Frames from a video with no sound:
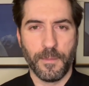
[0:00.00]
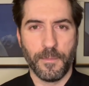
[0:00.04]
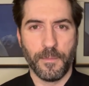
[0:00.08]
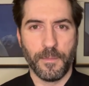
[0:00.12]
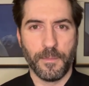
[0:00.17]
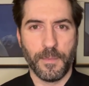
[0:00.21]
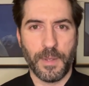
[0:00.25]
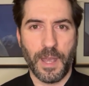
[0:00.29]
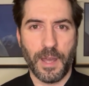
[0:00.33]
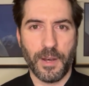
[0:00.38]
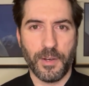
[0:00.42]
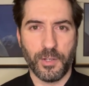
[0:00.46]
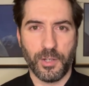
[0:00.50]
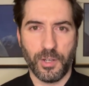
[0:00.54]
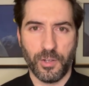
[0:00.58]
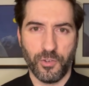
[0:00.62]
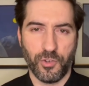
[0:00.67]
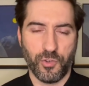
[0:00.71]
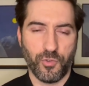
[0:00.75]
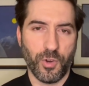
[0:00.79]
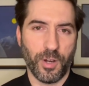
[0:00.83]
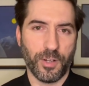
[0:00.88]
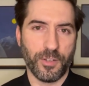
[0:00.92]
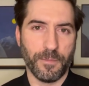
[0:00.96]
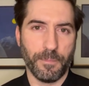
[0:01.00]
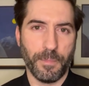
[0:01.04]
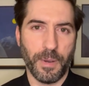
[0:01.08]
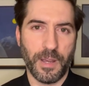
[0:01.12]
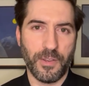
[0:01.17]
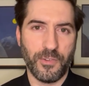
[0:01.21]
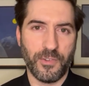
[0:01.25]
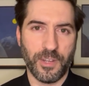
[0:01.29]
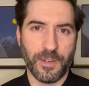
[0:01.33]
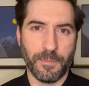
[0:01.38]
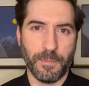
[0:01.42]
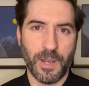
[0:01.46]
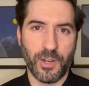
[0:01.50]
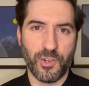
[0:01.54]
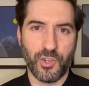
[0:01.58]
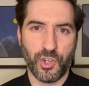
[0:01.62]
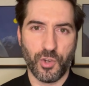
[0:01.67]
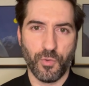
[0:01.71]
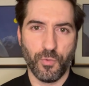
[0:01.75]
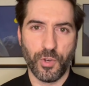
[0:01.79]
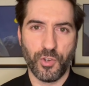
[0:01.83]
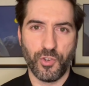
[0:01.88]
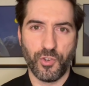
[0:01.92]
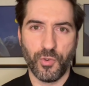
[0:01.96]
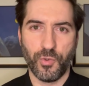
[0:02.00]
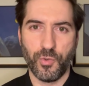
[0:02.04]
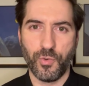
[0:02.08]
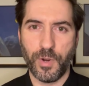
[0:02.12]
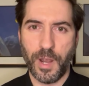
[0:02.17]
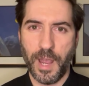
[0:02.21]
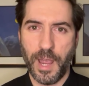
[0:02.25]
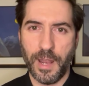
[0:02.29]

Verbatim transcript: how to construct a basic magic ritual